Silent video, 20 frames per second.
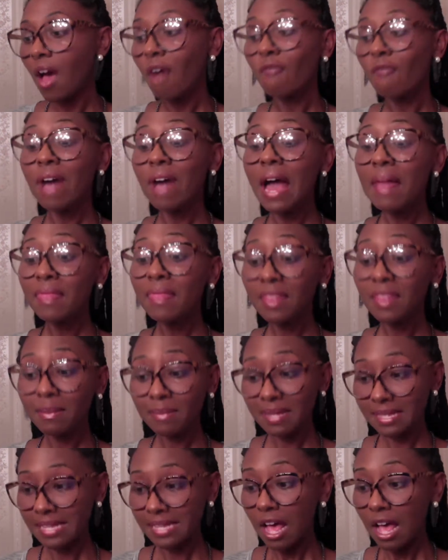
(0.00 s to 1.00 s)
find
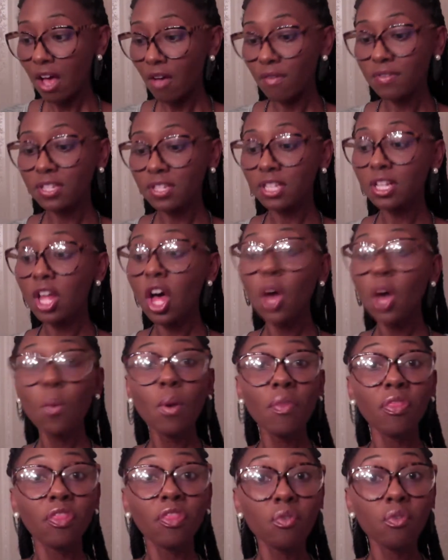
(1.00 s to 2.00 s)
themselves, along
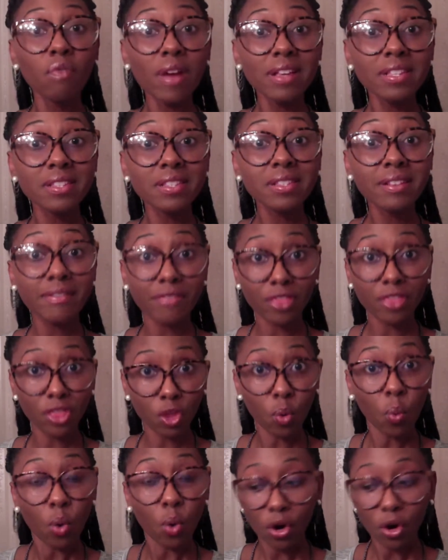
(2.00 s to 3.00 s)
with the rest of the
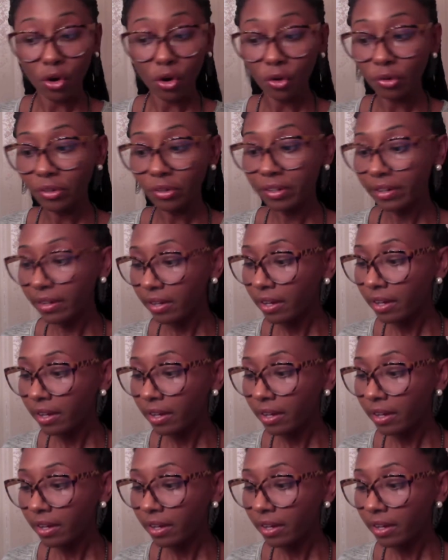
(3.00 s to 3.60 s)
world,